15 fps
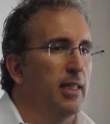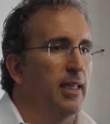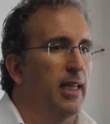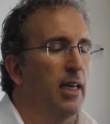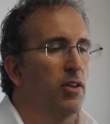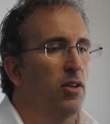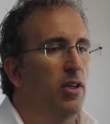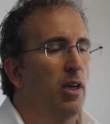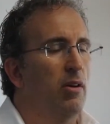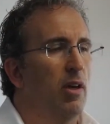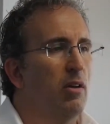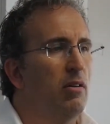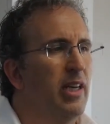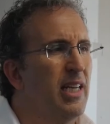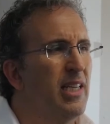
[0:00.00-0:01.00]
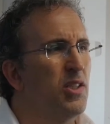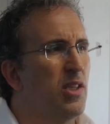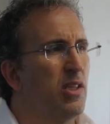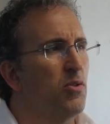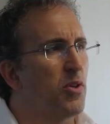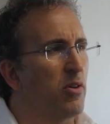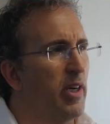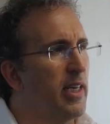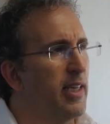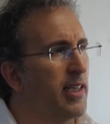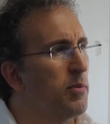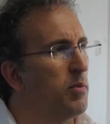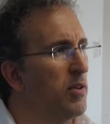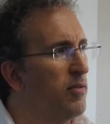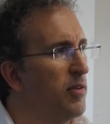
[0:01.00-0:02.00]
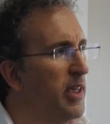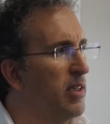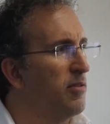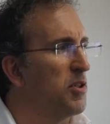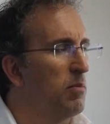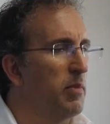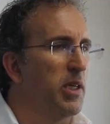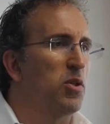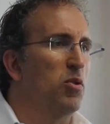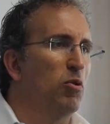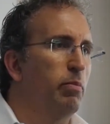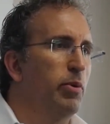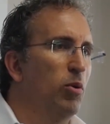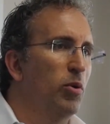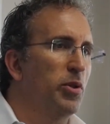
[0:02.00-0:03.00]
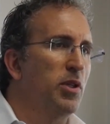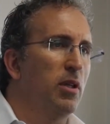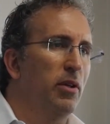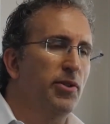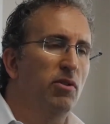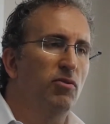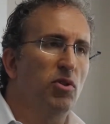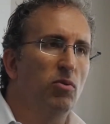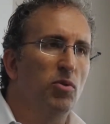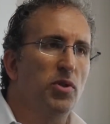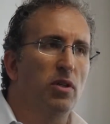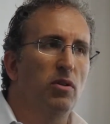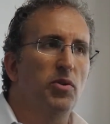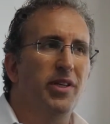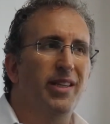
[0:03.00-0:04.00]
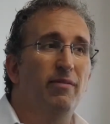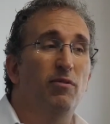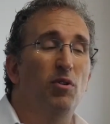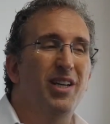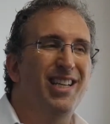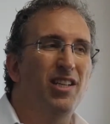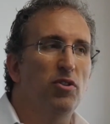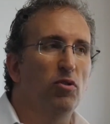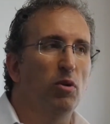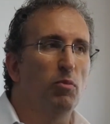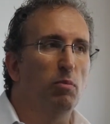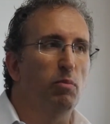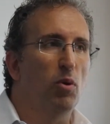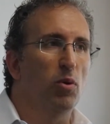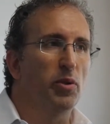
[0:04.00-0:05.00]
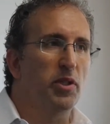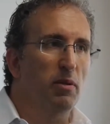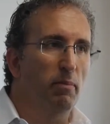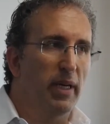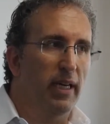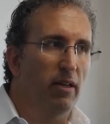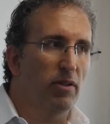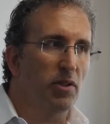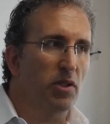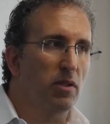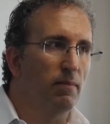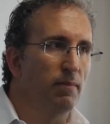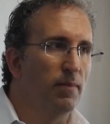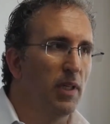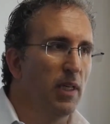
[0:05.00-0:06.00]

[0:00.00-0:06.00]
Now, you don't only need to use GradExpert for end of semester reports. Lots of schools are using them for interim reports to parents.